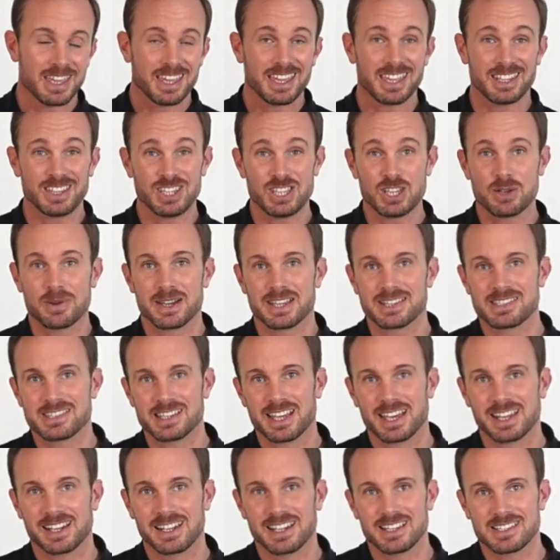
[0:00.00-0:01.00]
In the U S,
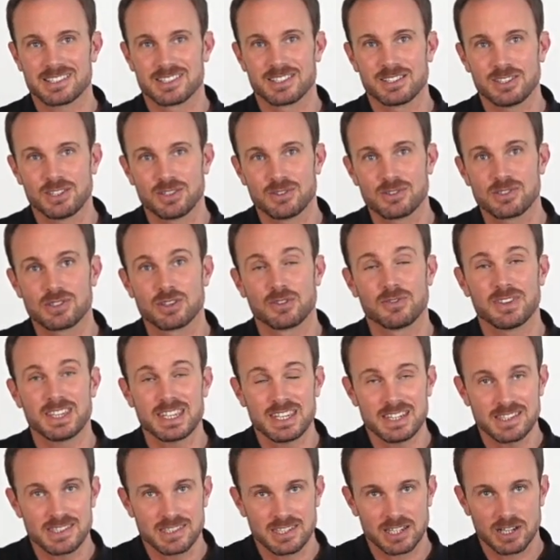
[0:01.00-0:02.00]
adolescent use of
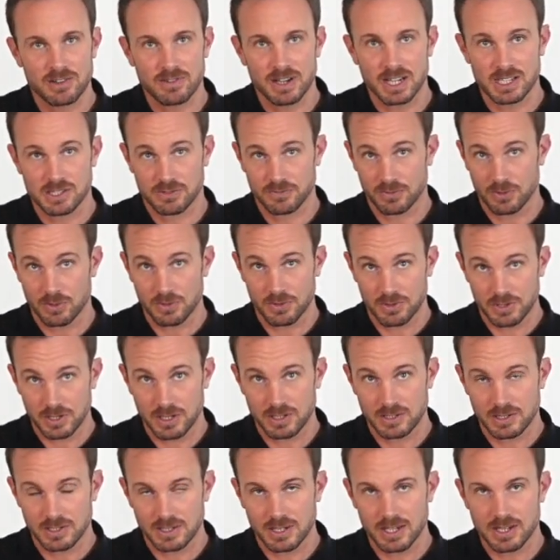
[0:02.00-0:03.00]
e-cigarettes for
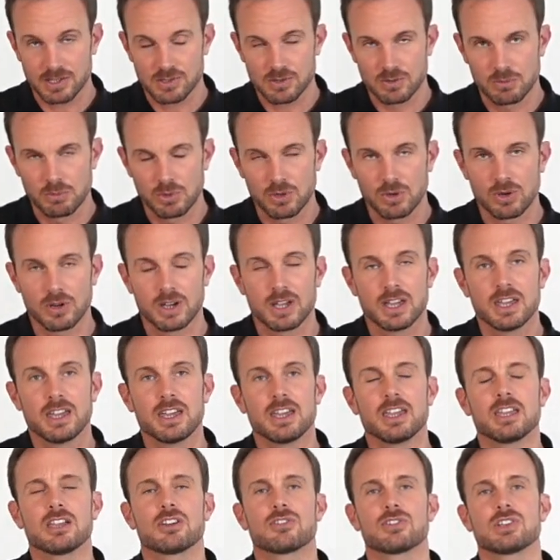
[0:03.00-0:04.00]
thirty days or more
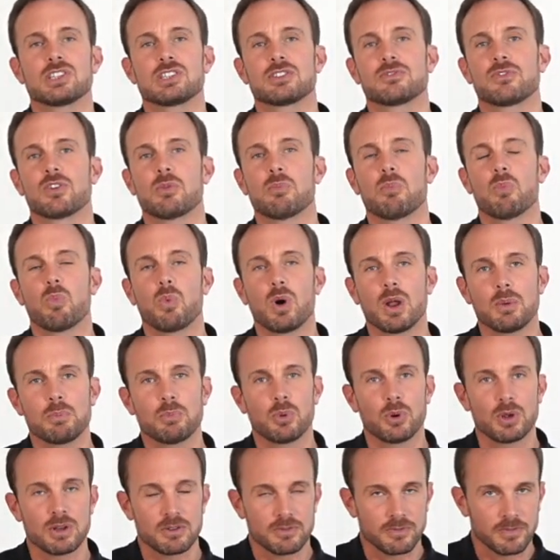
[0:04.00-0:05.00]
increased from one
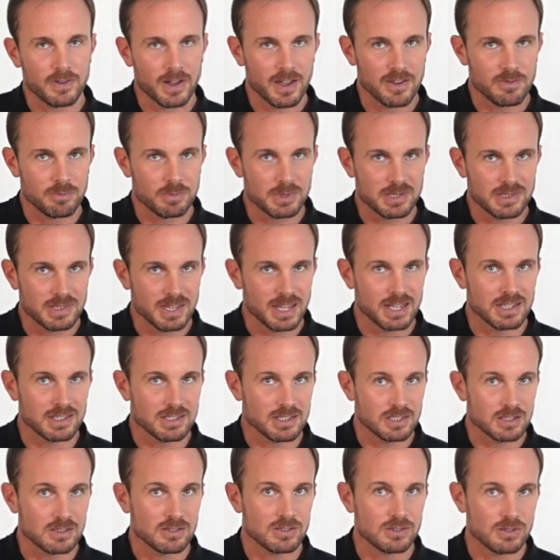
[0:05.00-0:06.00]
point five percent
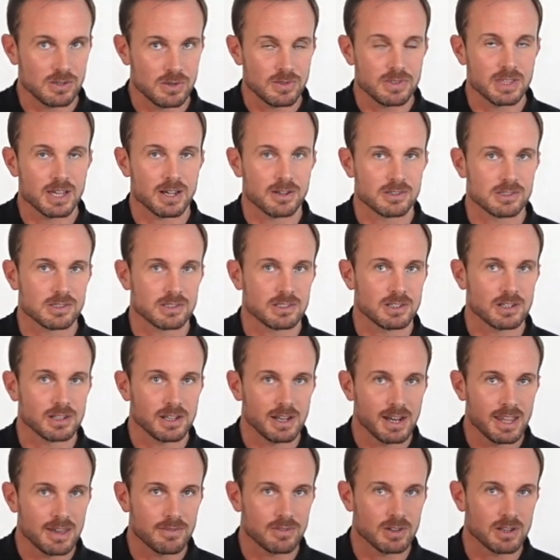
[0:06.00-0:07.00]
in two thousand
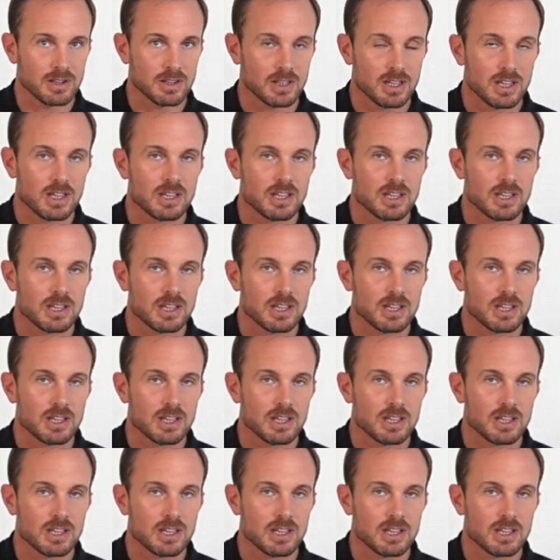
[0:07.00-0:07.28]
eleven